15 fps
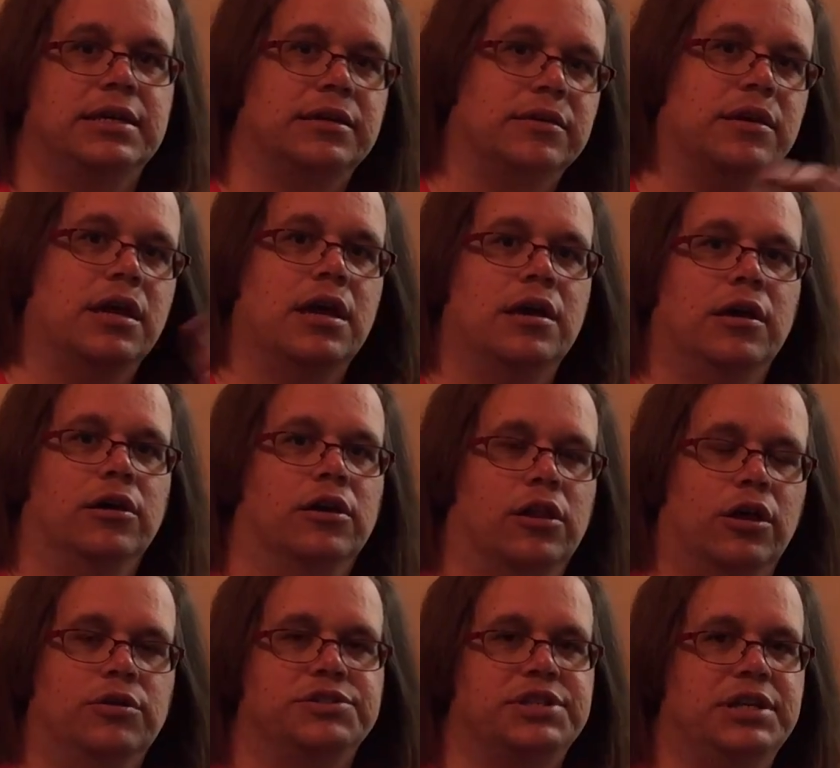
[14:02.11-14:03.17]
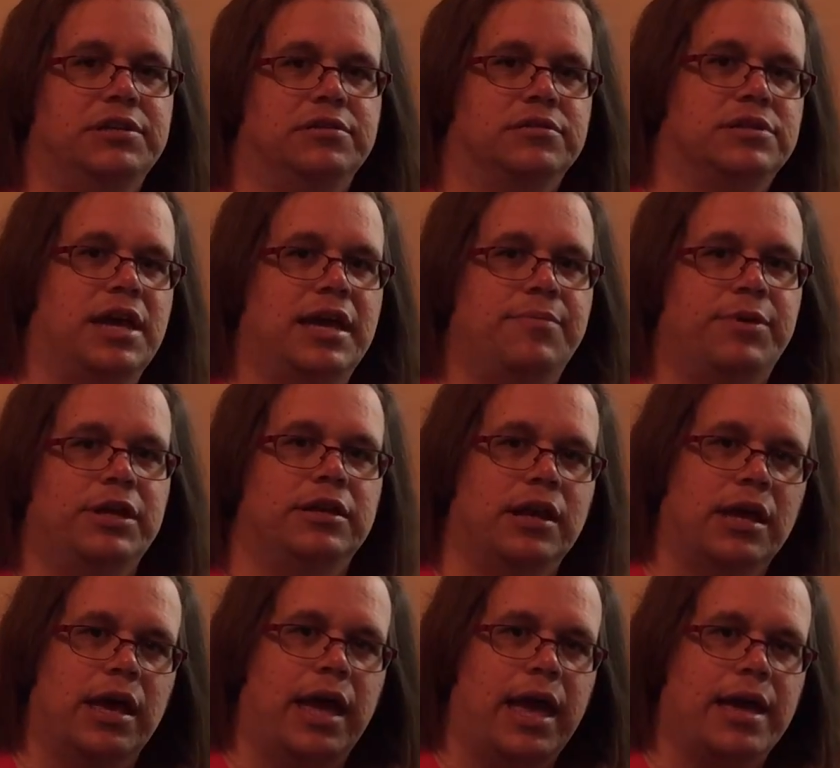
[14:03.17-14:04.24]
in, close it, tape
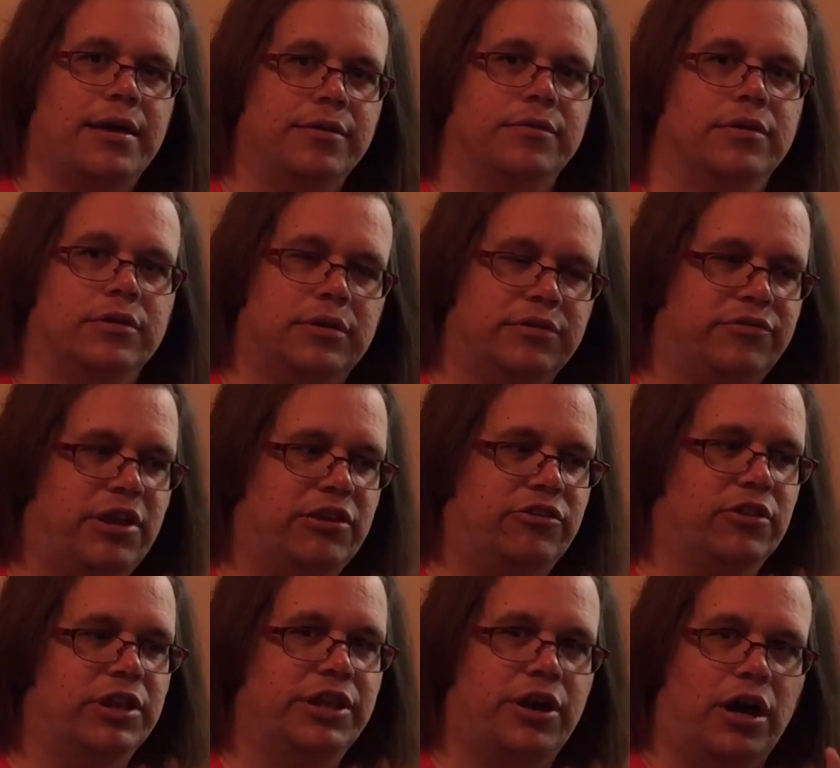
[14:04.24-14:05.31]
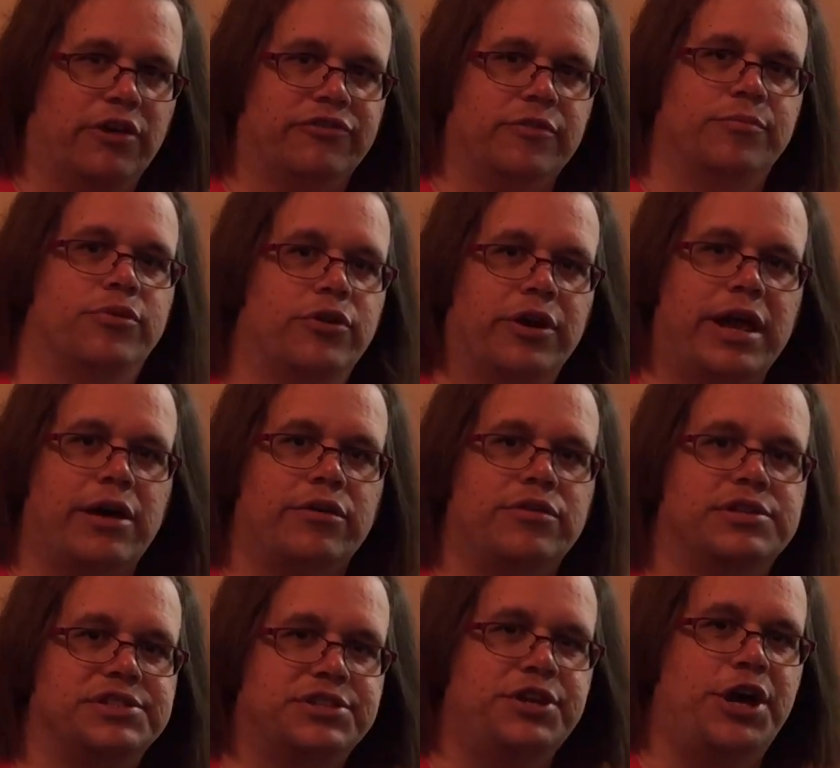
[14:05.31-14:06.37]
it, and take the lid off and put it out in
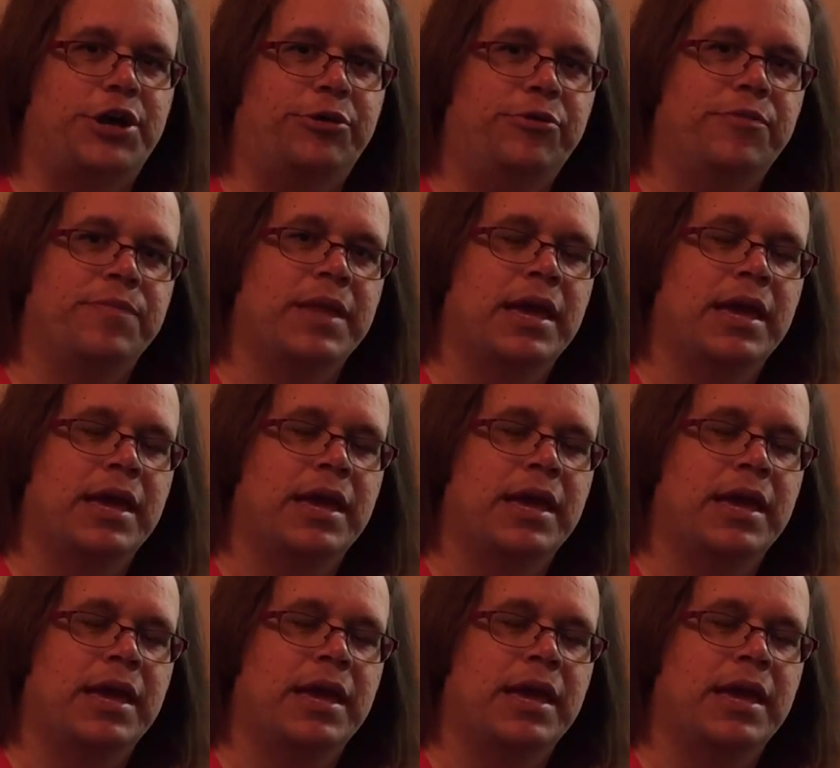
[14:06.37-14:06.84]
the snow.